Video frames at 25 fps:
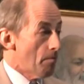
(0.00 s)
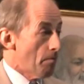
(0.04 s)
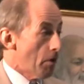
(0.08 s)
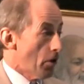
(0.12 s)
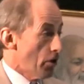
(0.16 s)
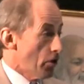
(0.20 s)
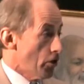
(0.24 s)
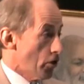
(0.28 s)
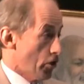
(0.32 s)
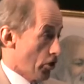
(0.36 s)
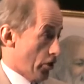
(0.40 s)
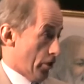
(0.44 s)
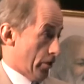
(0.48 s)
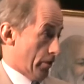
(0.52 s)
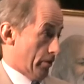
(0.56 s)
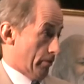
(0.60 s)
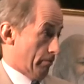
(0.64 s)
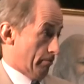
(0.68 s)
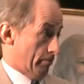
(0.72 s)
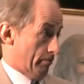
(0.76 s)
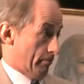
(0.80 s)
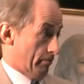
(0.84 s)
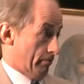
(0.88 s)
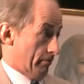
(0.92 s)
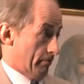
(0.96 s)
Pungent.
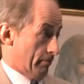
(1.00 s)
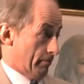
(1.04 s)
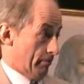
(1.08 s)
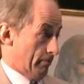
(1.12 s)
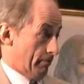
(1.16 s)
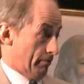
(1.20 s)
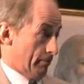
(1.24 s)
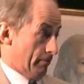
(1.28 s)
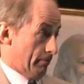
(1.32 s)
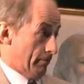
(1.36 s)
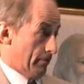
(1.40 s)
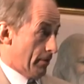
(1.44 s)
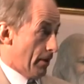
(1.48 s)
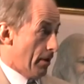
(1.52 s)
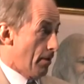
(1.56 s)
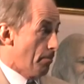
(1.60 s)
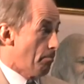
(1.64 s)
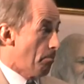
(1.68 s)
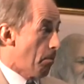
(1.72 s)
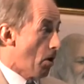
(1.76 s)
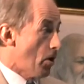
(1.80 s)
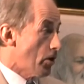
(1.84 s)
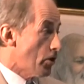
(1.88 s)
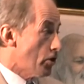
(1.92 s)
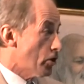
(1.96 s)

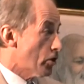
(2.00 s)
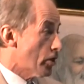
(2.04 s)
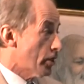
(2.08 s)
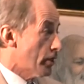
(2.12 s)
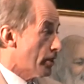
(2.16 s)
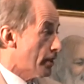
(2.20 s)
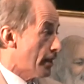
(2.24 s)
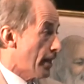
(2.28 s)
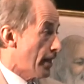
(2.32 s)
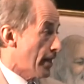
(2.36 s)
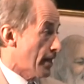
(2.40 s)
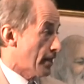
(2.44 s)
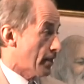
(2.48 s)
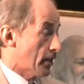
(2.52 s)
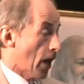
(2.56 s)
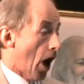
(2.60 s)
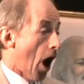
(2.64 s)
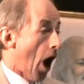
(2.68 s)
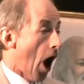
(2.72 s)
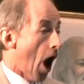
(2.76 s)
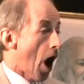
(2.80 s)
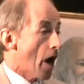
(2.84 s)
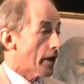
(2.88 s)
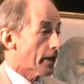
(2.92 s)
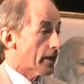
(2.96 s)
Pungent taste, a
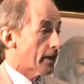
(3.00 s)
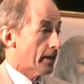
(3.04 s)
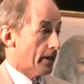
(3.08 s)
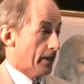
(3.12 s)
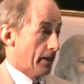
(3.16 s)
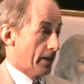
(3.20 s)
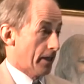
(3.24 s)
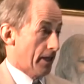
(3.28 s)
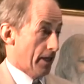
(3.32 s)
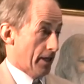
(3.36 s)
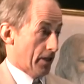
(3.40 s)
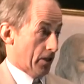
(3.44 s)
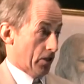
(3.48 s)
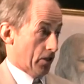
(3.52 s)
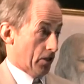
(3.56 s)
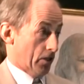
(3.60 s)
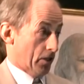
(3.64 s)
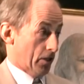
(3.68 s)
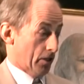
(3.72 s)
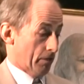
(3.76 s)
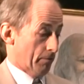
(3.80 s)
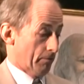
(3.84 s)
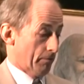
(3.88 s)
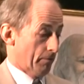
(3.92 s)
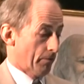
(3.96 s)
hot
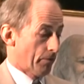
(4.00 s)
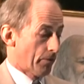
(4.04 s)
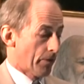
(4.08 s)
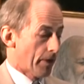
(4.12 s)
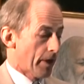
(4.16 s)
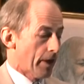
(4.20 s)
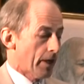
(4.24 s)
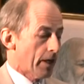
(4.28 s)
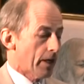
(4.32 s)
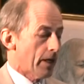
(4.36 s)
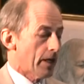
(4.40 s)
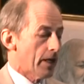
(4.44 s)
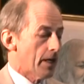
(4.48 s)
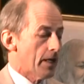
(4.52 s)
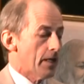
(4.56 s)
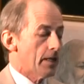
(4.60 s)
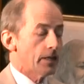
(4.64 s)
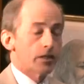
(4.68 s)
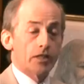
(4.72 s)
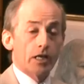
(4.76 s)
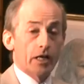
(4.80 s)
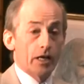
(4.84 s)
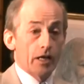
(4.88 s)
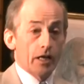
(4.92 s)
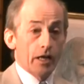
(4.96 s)
taste,
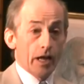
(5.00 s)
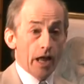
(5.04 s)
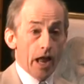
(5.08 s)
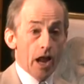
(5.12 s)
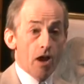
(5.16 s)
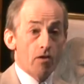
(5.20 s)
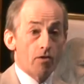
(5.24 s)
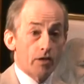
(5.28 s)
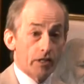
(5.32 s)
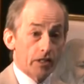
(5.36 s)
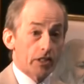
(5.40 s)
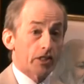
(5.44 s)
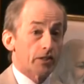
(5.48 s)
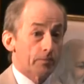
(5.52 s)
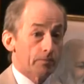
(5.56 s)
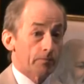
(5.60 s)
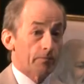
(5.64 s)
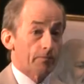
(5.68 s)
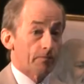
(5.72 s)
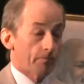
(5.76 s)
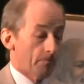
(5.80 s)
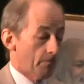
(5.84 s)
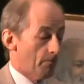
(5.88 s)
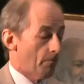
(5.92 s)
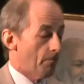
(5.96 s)
is air and
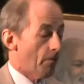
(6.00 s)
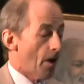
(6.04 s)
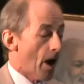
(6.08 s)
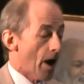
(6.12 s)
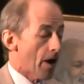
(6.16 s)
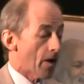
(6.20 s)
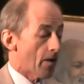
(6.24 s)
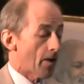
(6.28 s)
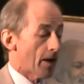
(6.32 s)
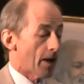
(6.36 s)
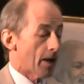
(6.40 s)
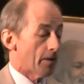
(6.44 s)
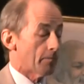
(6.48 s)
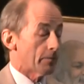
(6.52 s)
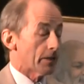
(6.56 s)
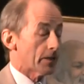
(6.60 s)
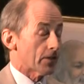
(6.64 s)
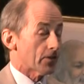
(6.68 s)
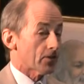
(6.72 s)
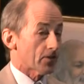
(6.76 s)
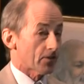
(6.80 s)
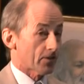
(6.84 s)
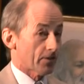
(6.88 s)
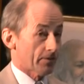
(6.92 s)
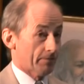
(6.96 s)
fire
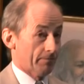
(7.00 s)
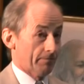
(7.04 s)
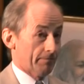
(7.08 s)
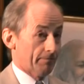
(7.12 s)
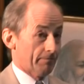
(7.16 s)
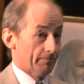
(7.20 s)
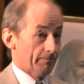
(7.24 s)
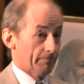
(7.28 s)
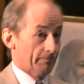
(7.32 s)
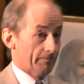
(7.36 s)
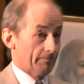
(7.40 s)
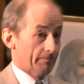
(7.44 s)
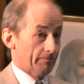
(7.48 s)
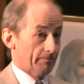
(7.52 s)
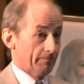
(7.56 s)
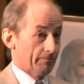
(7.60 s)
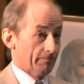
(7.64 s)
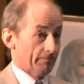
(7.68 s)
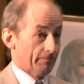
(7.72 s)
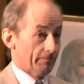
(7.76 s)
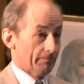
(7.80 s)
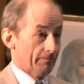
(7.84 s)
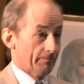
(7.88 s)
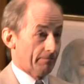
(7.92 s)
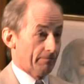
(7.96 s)
elements.
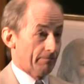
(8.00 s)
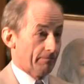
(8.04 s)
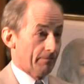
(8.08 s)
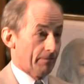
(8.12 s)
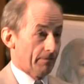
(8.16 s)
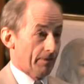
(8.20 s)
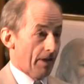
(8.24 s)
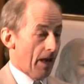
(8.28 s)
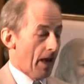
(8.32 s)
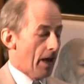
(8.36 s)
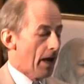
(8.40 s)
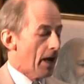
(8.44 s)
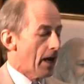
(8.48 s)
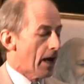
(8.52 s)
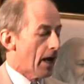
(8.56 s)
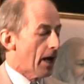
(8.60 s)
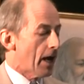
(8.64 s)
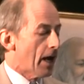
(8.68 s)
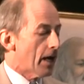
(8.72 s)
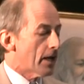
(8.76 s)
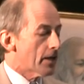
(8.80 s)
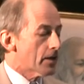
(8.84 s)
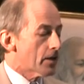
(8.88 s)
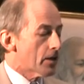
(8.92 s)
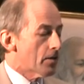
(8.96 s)

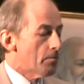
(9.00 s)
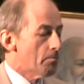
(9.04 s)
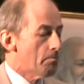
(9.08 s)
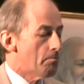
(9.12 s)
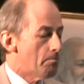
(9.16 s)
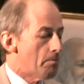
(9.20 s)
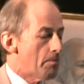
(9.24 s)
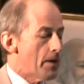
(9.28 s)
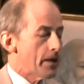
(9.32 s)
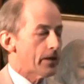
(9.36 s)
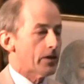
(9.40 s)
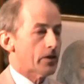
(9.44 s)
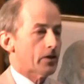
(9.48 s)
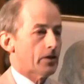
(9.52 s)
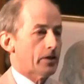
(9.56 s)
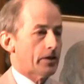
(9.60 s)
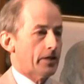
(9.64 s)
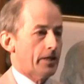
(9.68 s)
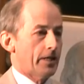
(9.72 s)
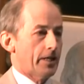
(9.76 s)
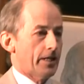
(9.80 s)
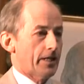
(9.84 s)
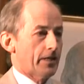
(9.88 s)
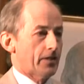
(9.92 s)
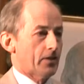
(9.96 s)
And bitter
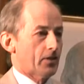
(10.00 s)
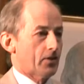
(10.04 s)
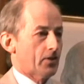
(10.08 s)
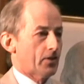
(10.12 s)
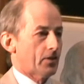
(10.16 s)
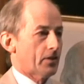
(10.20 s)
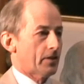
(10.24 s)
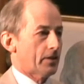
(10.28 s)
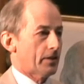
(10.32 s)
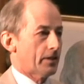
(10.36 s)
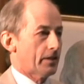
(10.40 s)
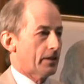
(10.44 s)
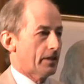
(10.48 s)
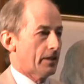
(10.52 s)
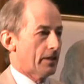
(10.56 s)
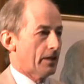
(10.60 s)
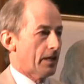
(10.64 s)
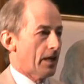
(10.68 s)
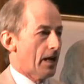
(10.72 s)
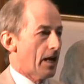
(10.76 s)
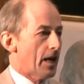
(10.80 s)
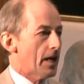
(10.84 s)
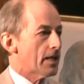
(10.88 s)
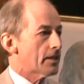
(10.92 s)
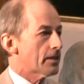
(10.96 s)
taste
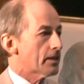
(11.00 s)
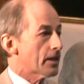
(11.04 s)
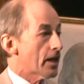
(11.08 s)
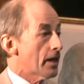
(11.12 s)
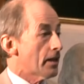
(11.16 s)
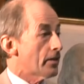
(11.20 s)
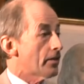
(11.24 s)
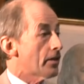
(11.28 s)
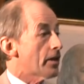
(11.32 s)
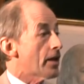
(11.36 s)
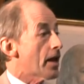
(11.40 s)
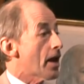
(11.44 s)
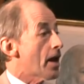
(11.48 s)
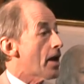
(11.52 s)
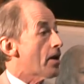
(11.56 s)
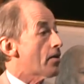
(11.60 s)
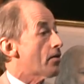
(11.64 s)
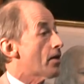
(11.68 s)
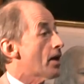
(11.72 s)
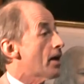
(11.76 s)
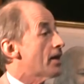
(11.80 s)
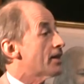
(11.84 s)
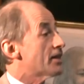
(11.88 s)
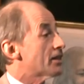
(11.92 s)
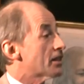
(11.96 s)
has the
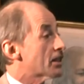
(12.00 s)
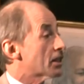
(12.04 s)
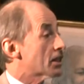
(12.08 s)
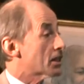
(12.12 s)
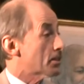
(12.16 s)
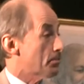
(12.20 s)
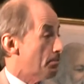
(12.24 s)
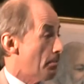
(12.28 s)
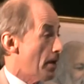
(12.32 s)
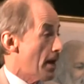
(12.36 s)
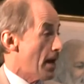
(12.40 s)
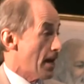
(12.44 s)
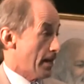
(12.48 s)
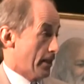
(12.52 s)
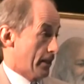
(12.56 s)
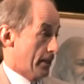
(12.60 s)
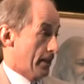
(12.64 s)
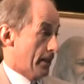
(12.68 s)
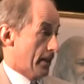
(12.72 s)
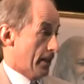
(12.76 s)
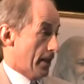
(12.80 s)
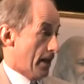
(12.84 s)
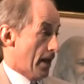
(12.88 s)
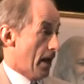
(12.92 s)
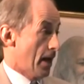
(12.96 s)
air and
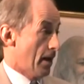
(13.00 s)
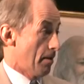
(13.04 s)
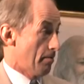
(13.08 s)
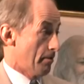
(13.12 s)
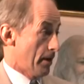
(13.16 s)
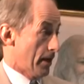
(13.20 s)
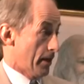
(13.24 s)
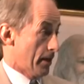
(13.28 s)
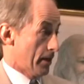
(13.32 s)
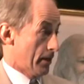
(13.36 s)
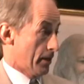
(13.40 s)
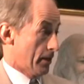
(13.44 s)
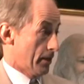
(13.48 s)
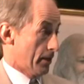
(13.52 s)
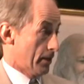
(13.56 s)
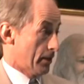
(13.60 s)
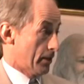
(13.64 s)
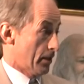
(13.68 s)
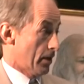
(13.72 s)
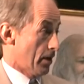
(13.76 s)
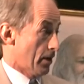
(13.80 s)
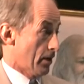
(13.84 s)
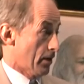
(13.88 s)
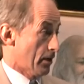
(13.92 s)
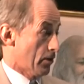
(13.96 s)
space element
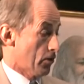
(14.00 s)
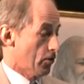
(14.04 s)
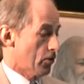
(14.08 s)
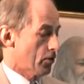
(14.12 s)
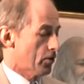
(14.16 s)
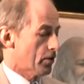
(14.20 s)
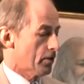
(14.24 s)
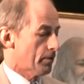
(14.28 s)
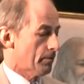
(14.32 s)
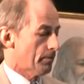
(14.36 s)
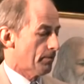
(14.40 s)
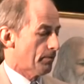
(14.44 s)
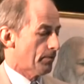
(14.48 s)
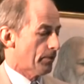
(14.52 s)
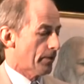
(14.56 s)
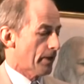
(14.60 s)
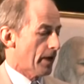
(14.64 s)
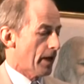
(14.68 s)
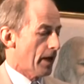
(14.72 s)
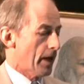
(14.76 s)
strongest.